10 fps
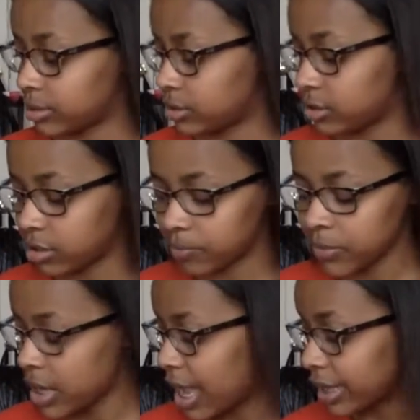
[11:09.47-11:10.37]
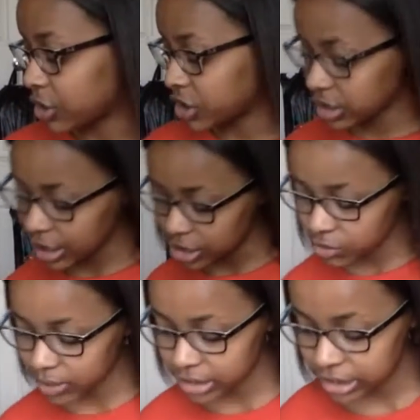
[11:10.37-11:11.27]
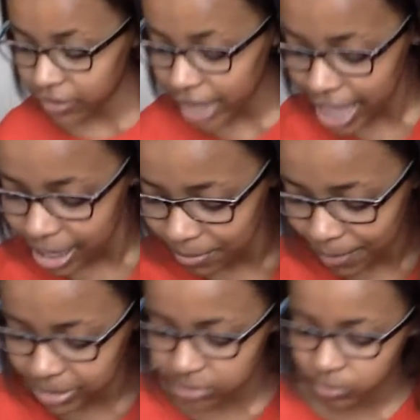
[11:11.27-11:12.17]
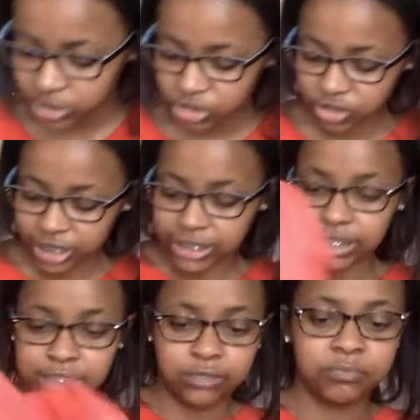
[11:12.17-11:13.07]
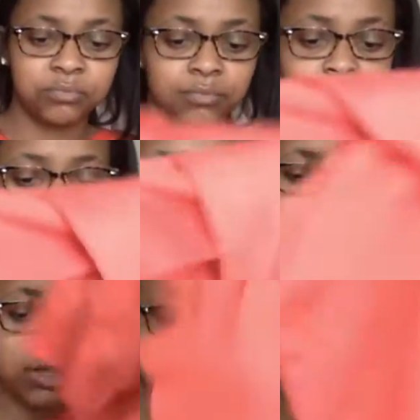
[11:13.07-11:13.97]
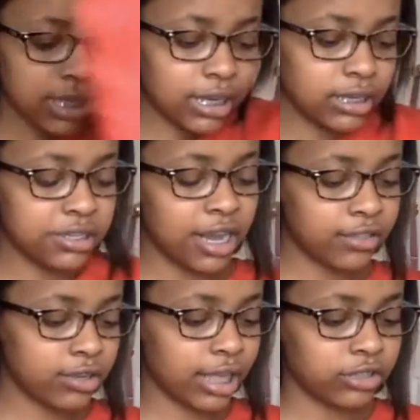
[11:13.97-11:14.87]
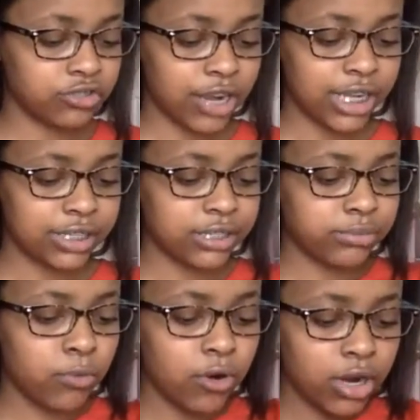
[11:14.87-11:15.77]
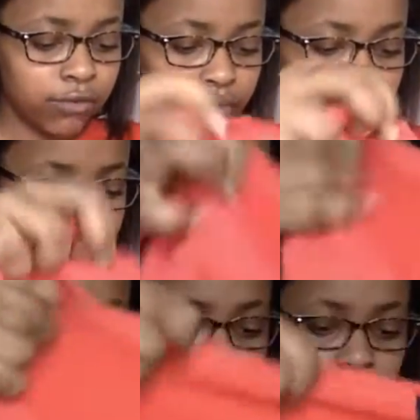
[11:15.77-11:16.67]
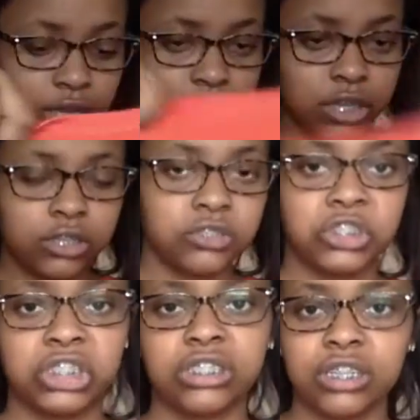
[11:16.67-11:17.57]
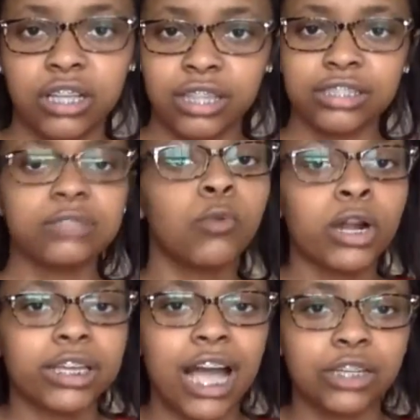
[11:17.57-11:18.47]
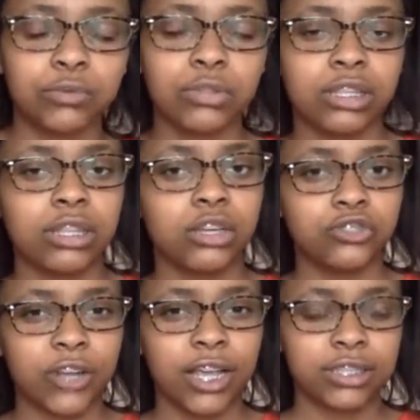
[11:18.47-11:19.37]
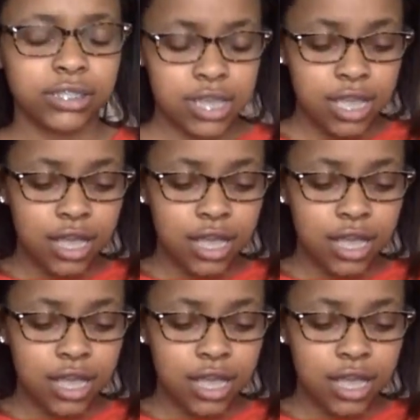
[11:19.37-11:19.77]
And so I guess she decided she wanted to go ahead and buy me some winter dresses. So this is like another like dress. It's more of like just a, uh, it's more casual than a dress.